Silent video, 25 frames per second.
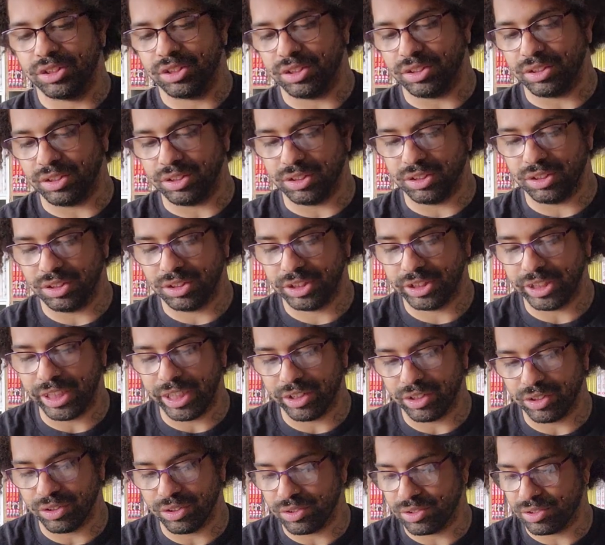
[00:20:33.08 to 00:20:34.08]
and
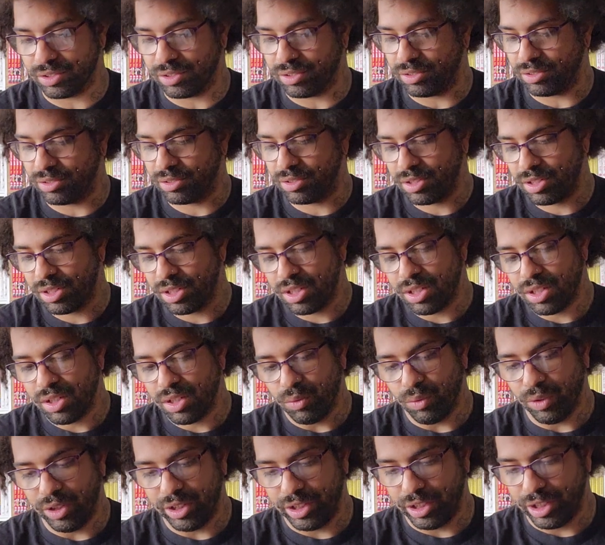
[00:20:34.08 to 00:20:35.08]
shadows and
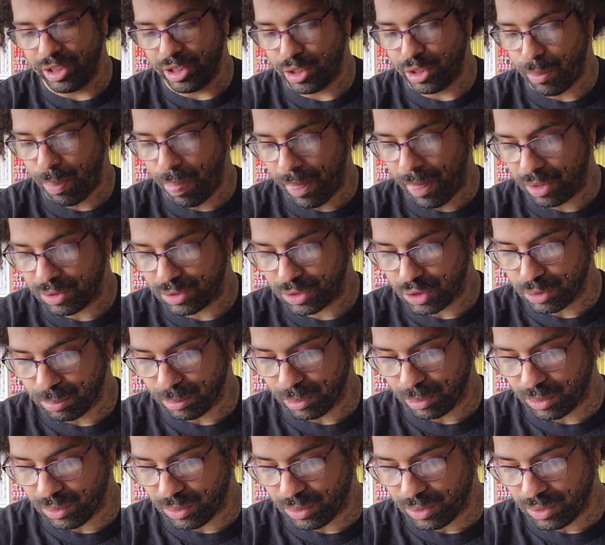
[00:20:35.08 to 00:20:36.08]
whatnot. Super
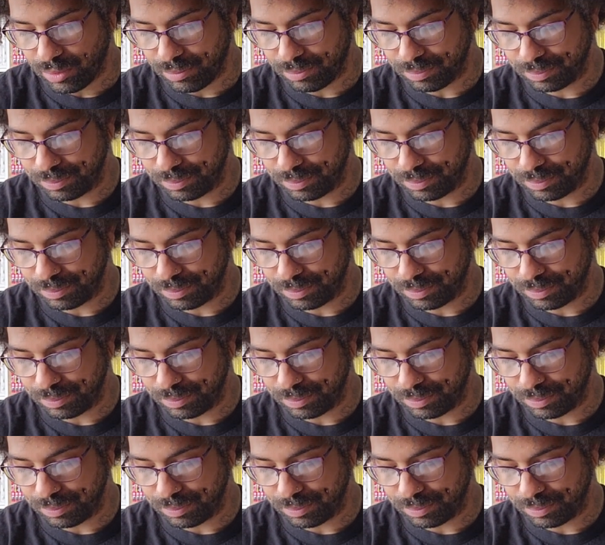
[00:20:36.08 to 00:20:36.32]
cool.